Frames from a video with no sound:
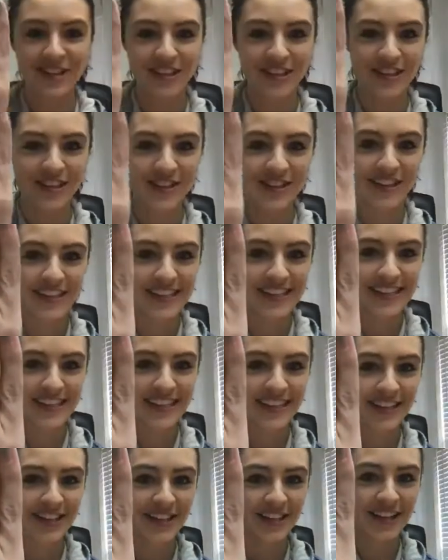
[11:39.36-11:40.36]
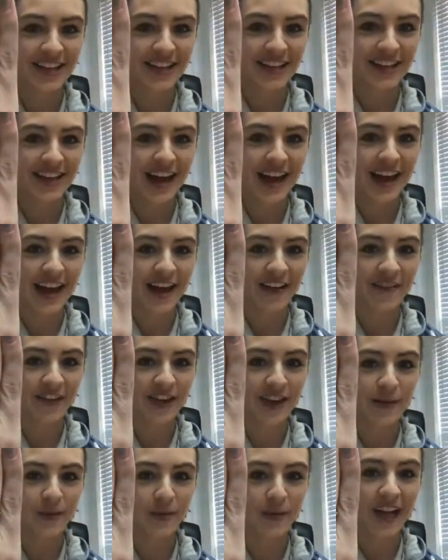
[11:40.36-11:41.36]
Tracy. I have
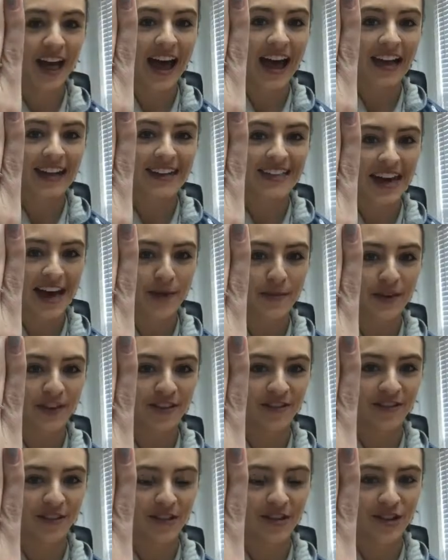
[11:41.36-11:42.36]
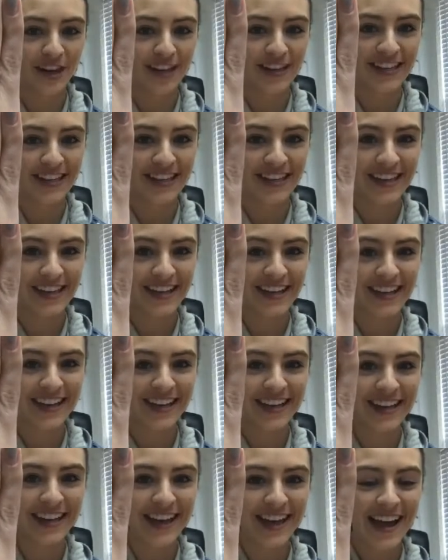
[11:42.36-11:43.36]
a black diamond for Tracy.
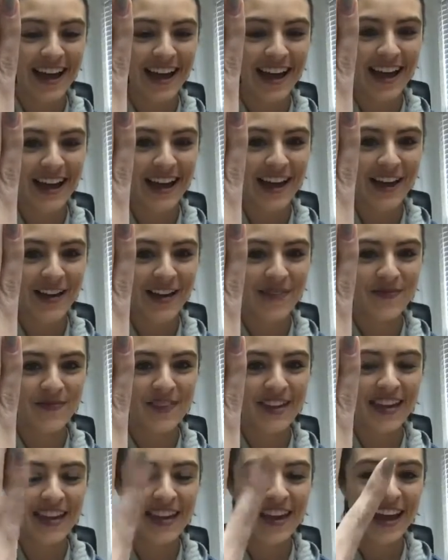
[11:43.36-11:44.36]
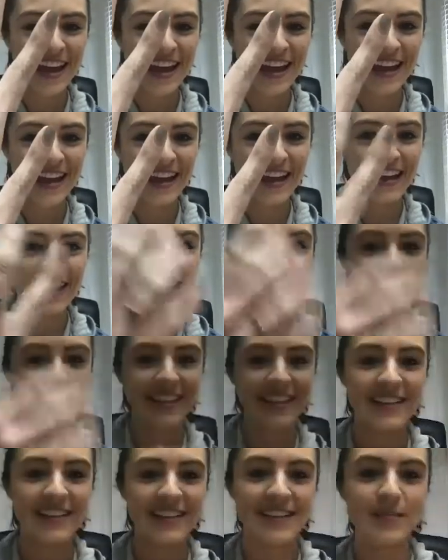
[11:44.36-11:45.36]
And
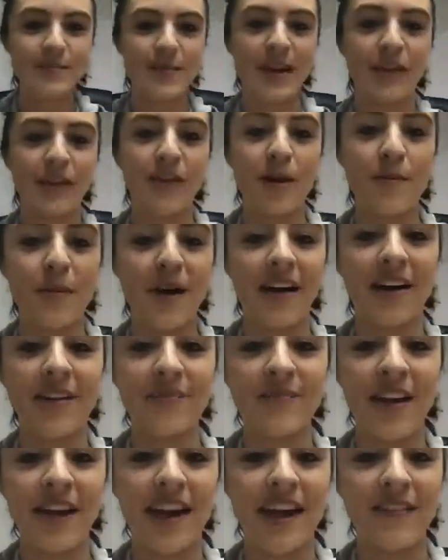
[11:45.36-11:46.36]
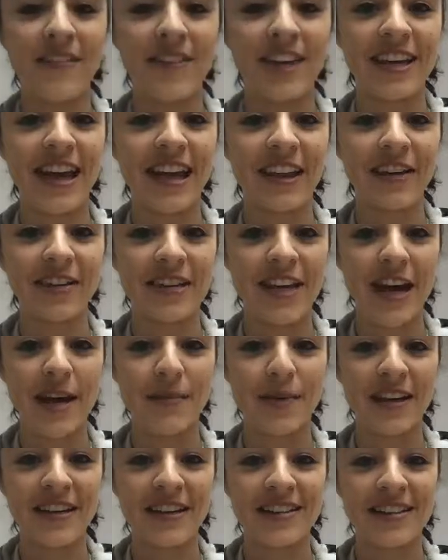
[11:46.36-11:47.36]
this is my grandma. I have a yellow
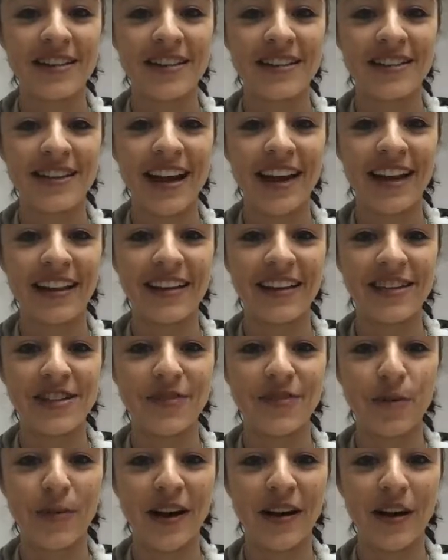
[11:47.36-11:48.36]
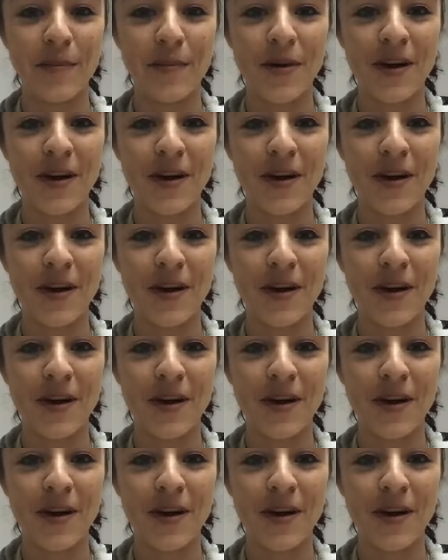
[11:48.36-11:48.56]
diamond necklace for my grandma.